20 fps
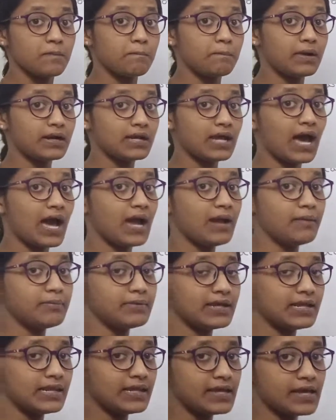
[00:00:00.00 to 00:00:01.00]
But I am
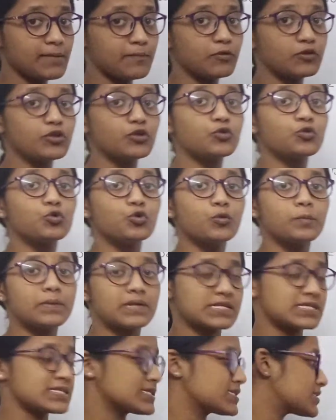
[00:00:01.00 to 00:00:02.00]
telling you about the 2
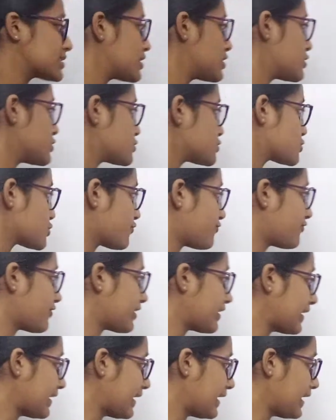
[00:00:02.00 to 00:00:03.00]
bits. So for
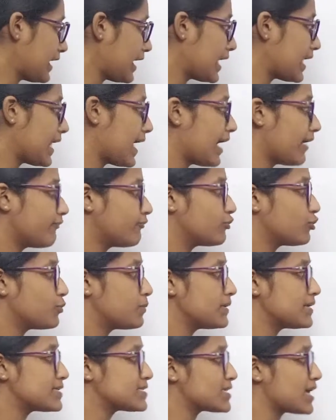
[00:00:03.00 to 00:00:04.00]
A, I'll have 2
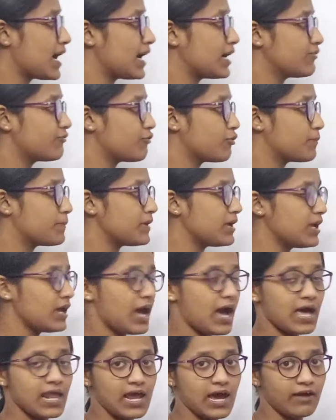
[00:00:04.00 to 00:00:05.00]
bits and for B,
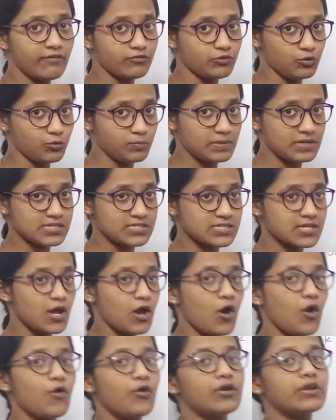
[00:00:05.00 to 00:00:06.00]
I'll have 2 bits.
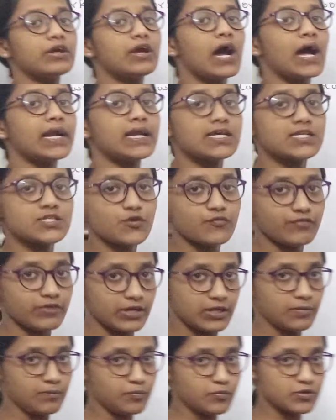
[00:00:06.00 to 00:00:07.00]
Regardless of the
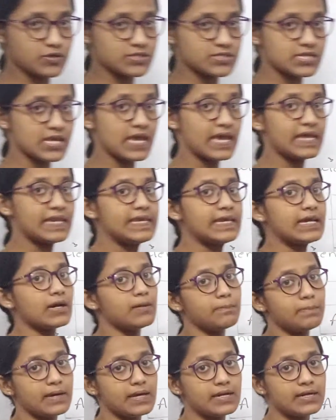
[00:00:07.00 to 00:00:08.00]
inputs, any
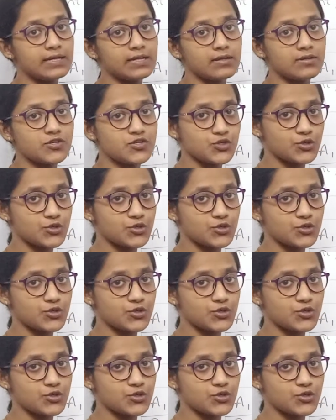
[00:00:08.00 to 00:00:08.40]
comparator